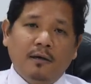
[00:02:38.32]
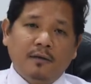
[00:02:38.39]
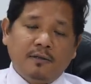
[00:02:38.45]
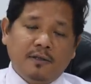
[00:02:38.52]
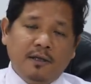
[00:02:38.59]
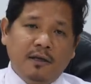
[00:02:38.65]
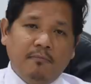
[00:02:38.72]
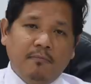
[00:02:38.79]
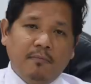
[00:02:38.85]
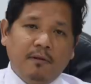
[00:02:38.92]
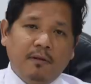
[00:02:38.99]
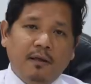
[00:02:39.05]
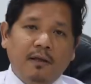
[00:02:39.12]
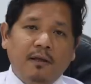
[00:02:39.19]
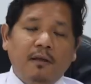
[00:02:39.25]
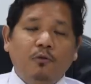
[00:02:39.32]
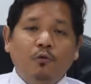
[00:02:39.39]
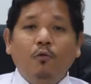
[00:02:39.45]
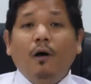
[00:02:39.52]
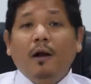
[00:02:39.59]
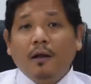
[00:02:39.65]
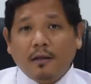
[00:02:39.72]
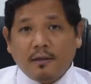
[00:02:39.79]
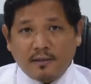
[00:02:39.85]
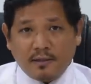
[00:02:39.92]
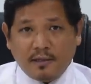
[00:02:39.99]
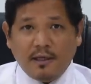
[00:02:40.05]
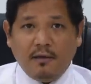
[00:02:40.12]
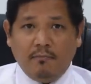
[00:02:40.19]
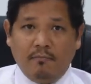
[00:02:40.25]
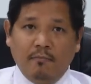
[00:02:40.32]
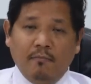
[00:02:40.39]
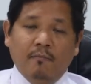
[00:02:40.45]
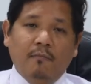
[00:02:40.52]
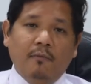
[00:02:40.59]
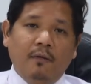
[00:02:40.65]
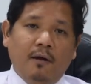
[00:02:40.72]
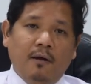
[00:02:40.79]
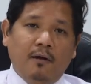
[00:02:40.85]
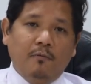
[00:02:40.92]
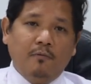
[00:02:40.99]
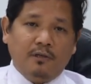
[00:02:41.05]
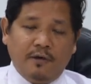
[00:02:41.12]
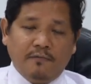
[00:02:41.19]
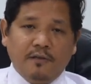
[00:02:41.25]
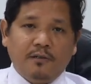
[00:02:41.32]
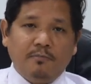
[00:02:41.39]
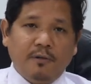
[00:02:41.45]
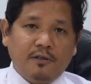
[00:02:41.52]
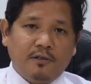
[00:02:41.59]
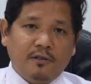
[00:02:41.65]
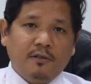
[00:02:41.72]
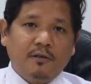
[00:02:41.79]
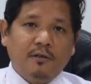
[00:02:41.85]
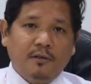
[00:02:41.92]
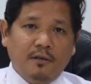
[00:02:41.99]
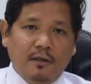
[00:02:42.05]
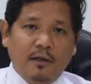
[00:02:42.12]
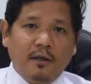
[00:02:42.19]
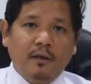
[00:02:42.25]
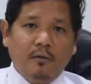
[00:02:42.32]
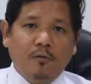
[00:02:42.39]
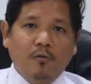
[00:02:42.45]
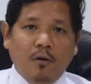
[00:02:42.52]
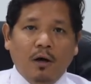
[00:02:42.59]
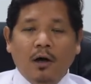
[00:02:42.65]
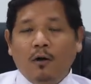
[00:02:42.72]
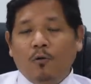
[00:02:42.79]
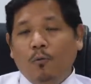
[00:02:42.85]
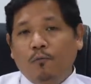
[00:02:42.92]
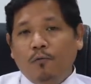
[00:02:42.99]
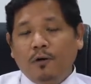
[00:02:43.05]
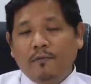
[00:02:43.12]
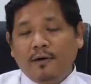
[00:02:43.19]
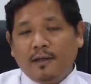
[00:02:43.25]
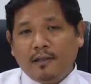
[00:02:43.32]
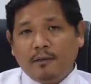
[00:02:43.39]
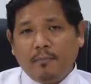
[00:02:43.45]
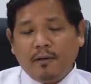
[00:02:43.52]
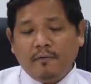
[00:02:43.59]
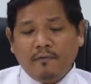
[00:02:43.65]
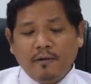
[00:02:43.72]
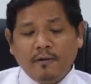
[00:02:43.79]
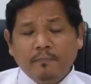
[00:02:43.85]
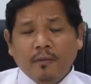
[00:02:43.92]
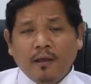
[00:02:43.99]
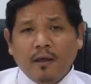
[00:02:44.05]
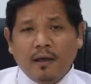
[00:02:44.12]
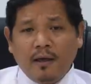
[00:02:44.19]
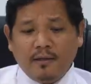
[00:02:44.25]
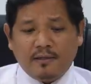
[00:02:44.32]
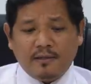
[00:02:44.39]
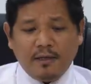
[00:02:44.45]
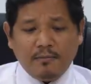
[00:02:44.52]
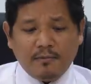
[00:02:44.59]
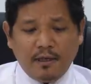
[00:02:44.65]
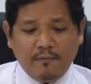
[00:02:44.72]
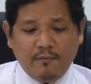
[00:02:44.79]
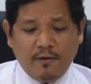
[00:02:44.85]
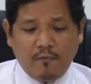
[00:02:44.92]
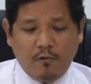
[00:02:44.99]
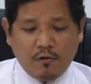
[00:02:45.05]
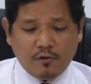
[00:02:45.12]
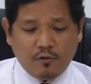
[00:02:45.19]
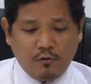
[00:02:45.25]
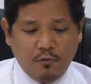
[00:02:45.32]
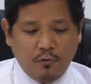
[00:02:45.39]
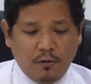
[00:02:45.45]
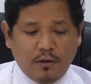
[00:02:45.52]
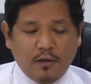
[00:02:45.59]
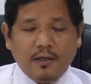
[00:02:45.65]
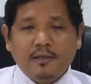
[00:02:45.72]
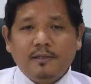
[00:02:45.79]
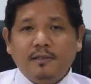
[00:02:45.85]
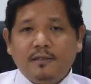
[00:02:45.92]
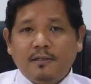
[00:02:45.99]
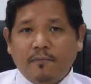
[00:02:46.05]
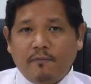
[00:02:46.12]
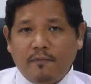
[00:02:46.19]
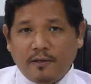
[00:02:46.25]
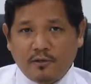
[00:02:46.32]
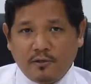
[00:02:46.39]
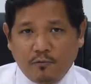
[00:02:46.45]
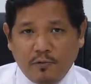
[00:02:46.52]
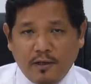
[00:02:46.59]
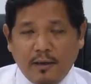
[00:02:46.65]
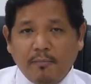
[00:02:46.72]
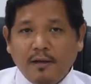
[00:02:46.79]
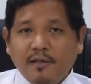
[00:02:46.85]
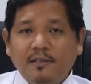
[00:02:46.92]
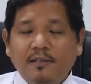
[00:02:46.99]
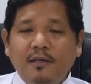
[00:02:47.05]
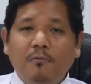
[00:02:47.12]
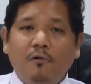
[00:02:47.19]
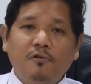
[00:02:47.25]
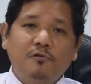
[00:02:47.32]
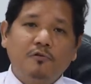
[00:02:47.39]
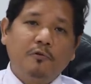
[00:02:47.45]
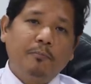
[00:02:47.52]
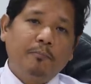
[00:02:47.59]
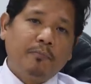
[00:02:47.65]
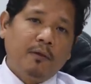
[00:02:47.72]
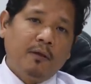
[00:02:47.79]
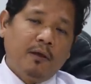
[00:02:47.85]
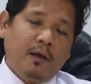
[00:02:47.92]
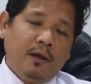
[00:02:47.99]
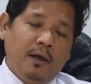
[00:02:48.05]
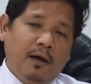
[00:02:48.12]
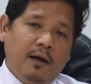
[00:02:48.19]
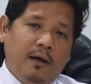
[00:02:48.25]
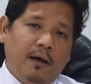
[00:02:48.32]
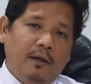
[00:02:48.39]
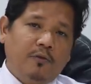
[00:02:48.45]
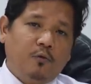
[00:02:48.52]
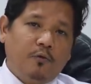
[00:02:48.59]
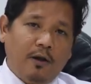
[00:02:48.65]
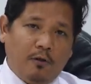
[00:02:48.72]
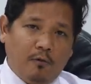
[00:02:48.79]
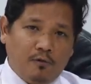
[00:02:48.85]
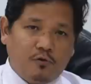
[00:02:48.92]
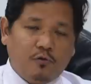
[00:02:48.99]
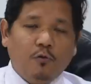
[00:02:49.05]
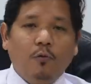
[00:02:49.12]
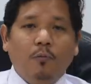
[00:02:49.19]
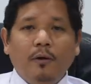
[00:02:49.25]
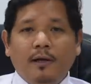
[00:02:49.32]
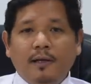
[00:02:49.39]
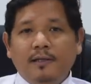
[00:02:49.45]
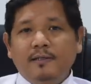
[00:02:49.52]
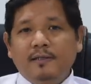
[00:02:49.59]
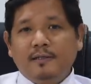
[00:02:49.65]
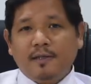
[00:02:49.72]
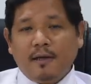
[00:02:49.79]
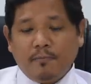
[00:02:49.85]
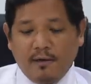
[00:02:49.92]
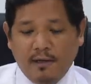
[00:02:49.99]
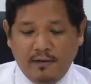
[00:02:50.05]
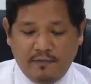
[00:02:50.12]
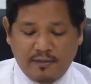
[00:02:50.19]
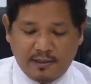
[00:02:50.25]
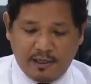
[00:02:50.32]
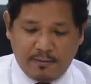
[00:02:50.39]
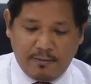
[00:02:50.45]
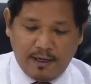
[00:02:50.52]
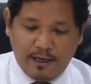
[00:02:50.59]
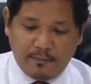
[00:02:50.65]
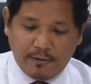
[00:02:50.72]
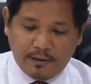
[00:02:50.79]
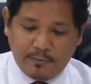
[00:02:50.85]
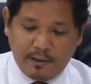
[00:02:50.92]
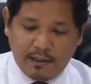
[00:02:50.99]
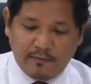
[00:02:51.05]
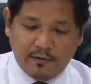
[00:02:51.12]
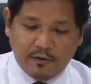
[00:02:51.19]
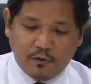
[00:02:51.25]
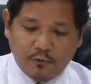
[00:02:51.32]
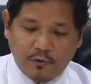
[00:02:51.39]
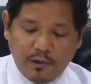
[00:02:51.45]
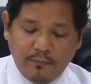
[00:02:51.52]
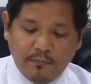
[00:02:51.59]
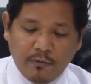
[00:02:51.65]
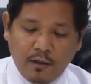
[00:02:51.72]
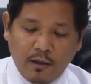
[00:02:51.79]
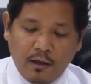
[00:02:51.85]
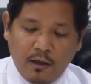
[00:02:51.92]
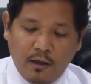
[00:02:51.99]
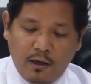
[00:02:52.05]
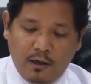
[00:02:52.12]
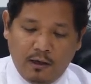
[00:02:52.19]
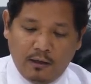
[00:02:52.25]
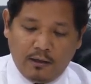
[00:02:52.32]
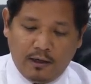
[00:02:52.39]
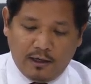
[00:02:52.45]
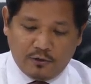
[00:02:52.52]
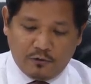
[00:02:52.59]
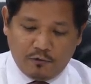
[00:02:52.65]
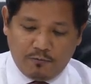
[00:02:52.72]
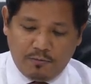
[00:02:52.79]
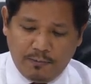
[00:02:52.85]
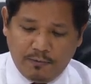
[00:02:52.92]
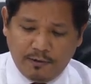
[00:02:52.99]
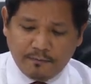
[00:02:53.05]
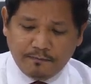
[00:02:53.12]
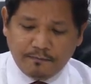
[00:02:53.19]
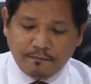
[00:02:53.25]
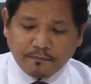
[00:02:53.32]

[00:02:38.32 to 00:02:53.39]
scheme, then through another scheme, which I've just mentioned, they hopefully will get the benefit. At the same time, we have also released some funds through the MLA scheme also, and through that also, at least some relief and sub help is being given to the grassroots people.